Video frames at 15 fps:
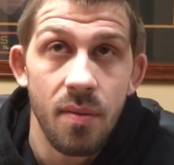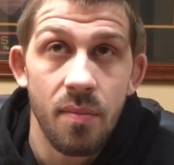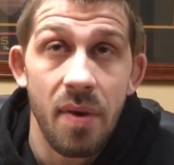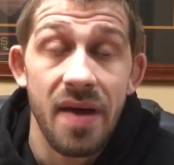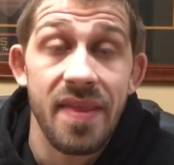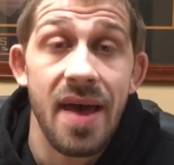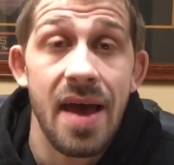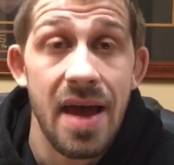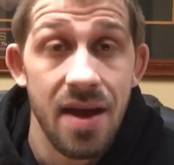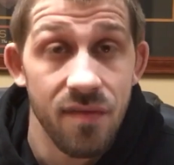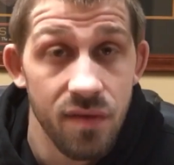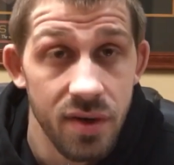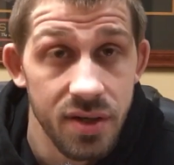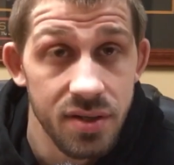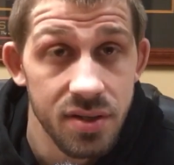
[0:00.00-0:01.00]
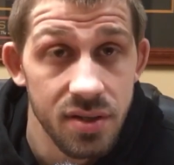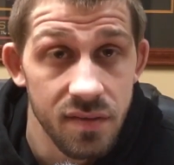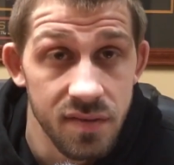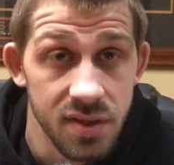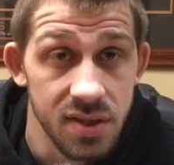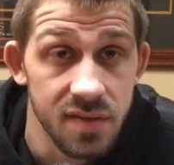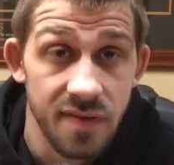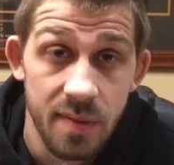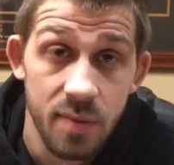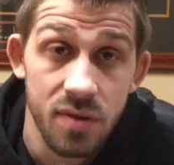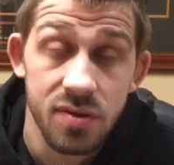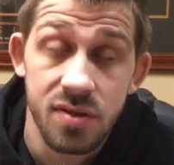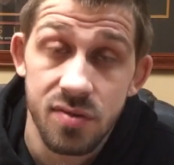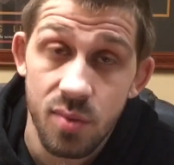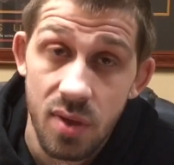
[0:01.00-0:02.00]
by the average of cystic
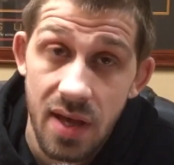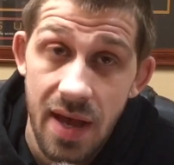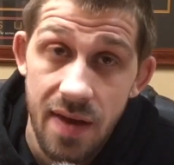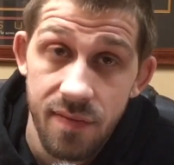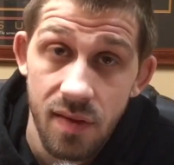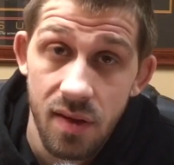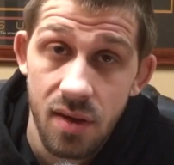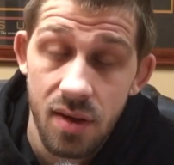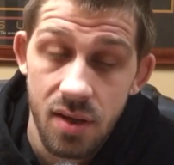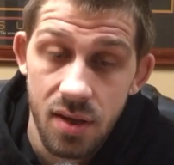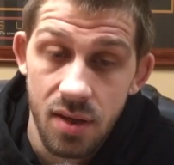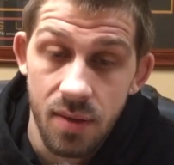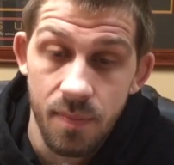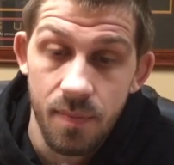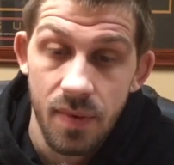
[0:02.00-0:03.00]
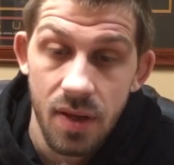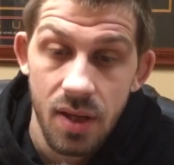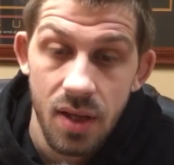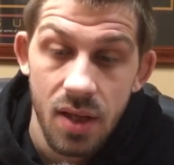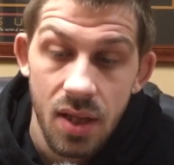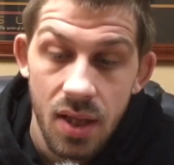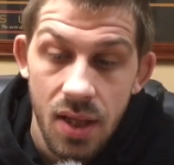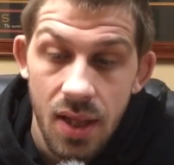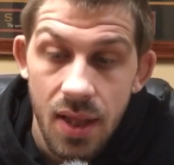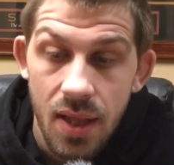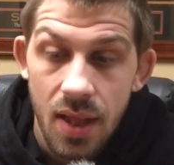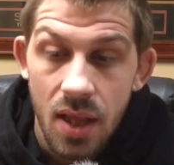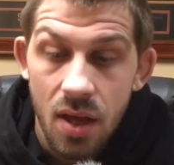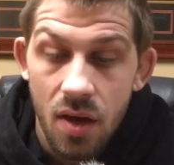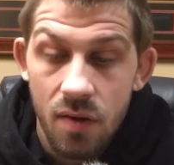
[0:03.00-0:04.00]
fibrosis, will have it.
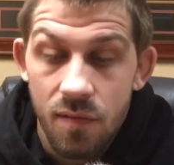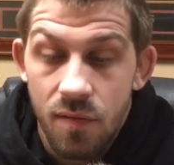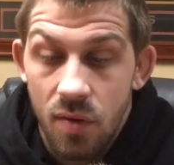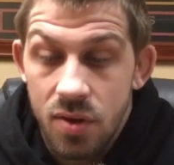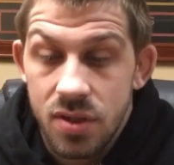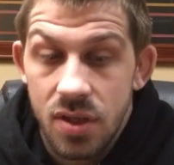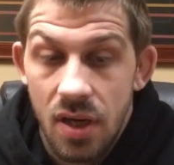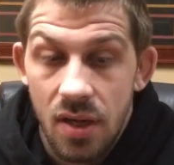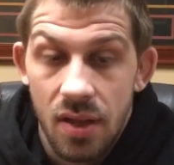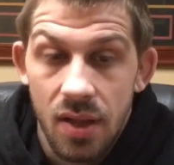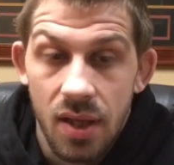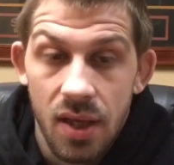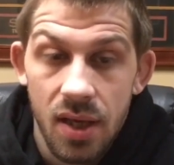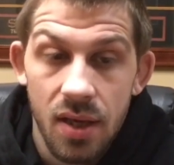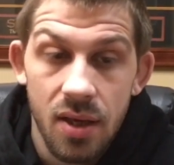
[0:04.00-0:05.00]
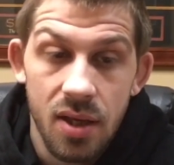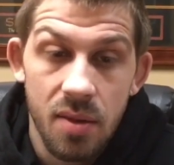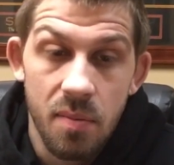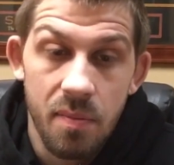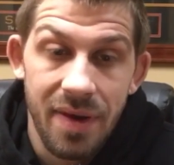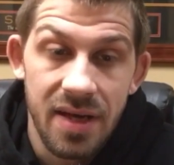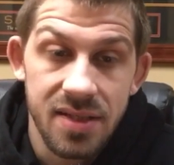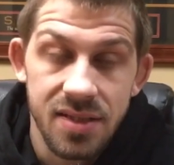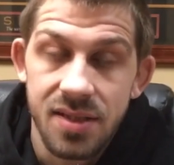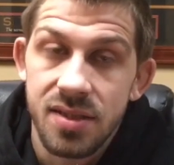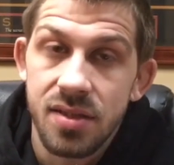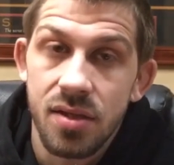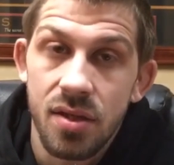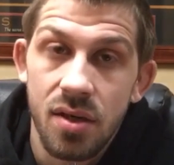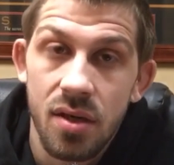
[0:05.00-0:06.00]
Unfortunately, my
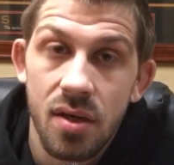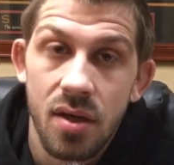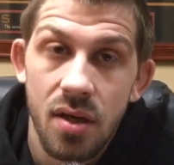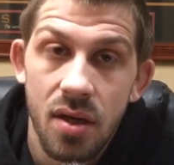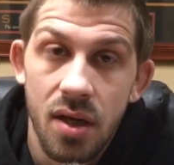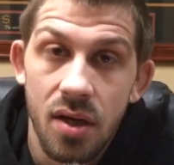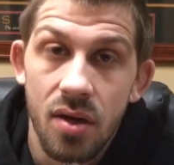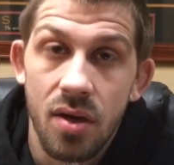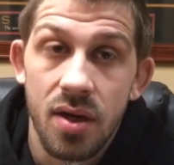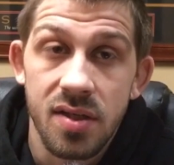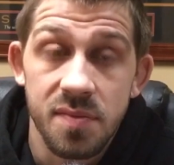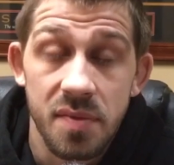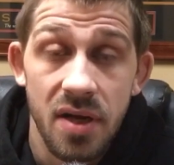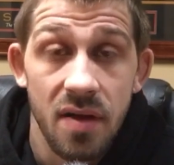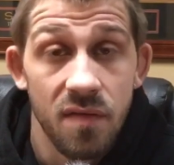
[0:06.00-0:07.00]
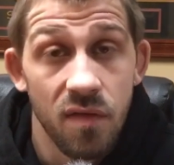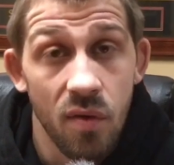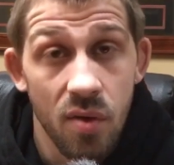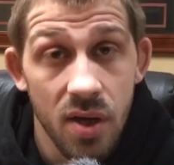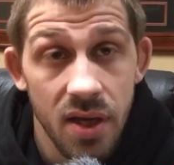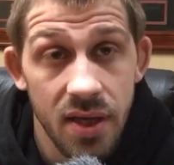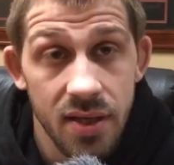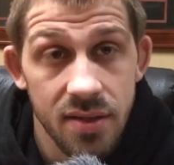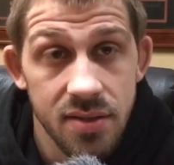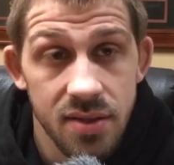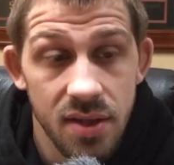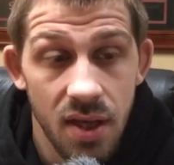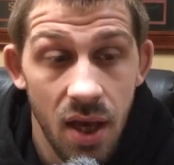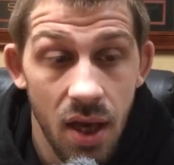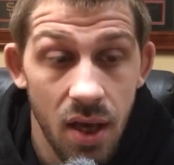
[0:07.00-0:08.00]
sister and her husband have 4 kids,
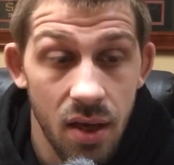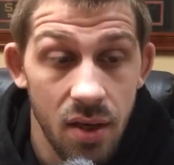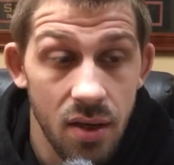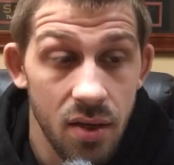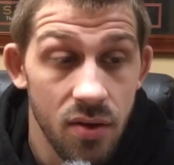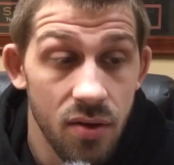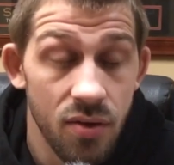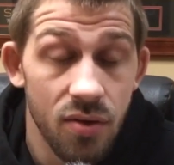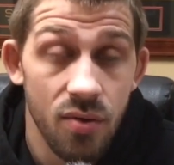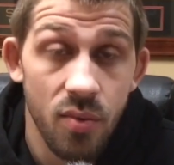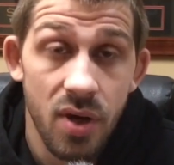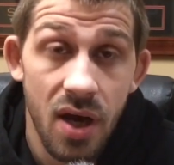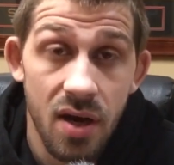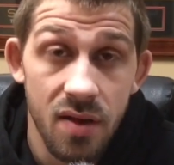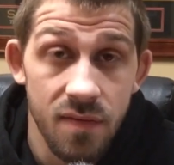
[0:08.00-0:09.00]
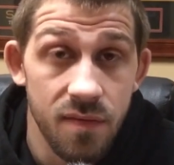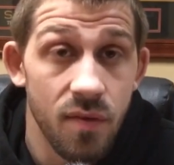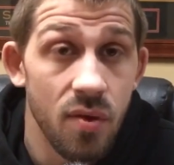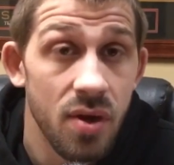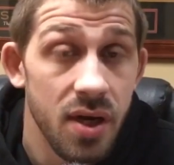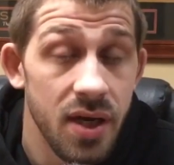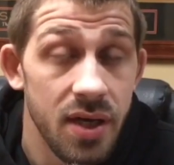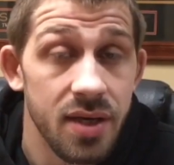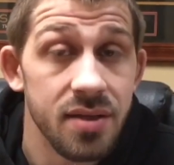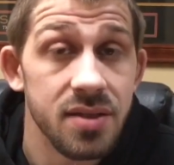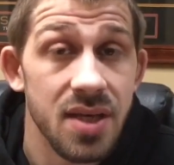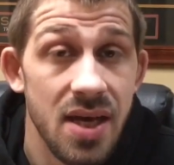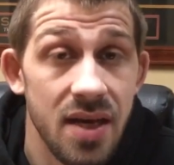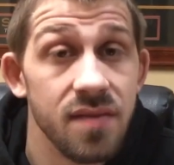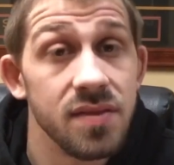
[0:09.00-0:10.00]
and 3 out of the 4 kids
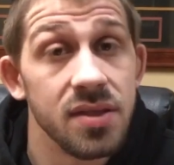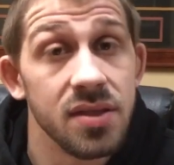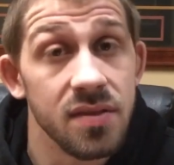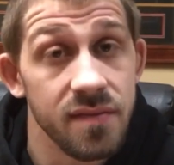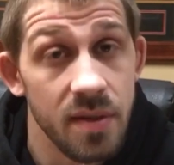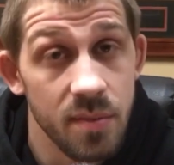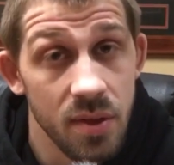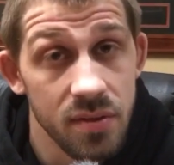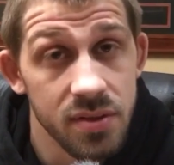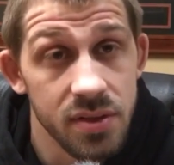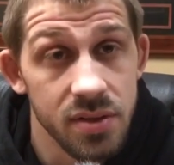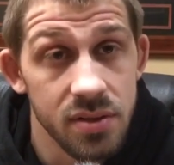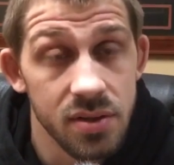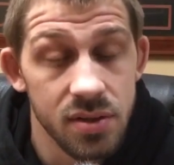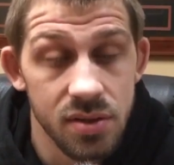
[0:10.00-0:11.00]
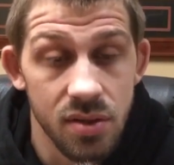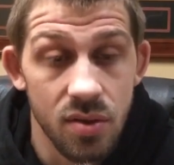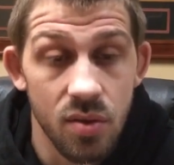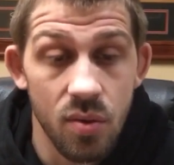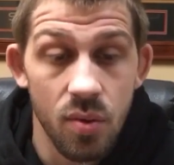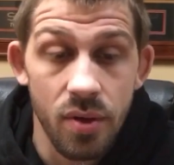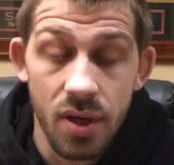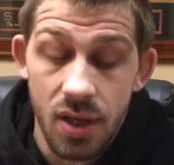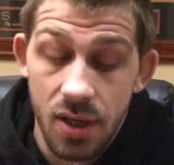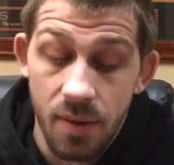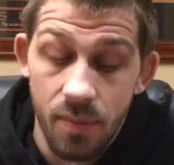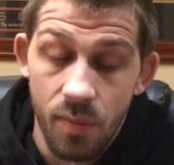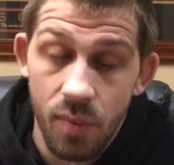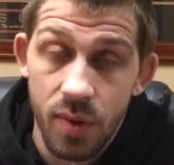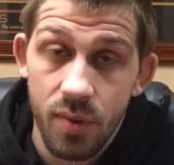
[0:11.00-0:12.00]
have cystic fibrosis. So
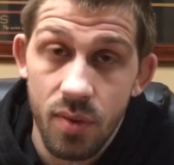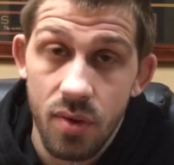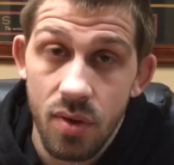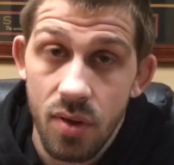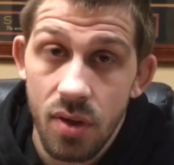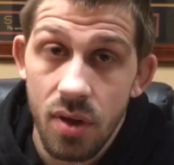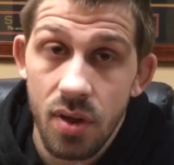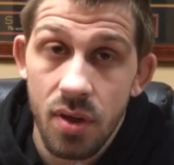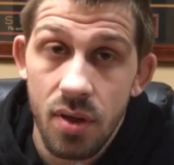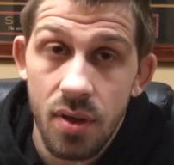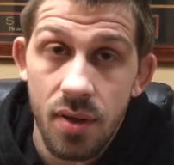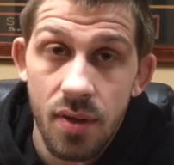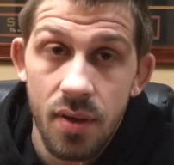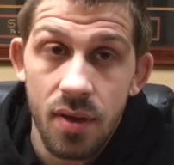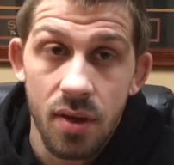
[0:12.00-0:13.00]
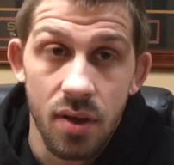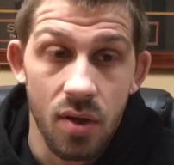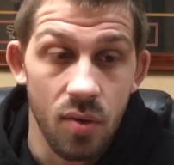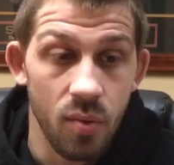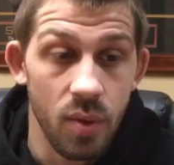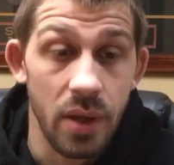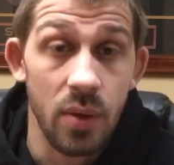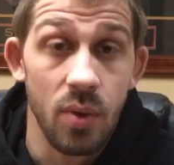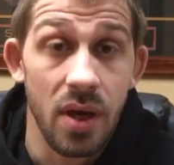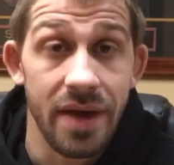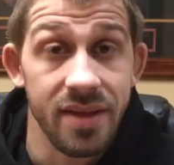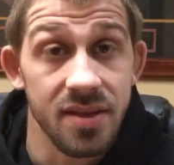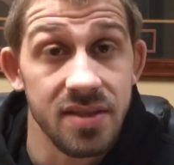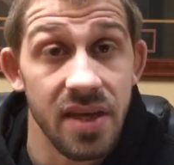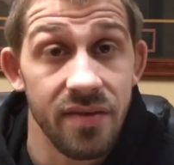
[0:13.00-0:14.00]
we were, we got
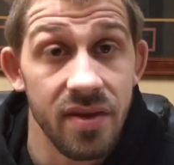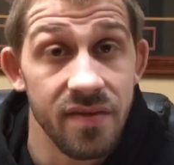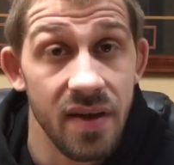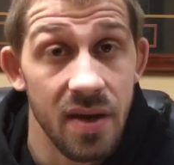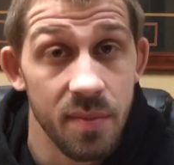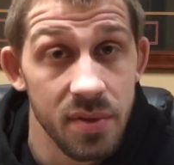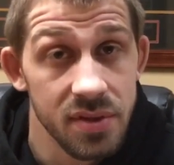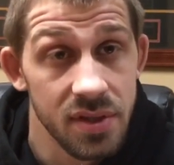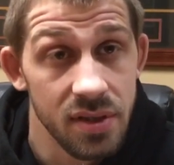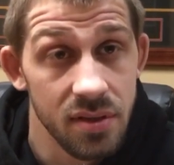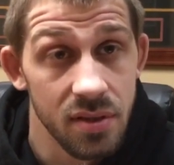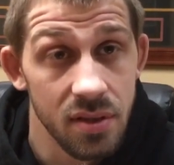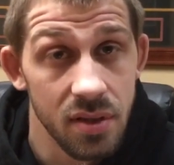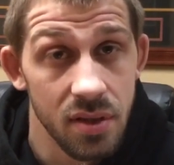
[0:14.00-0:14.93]
the 75%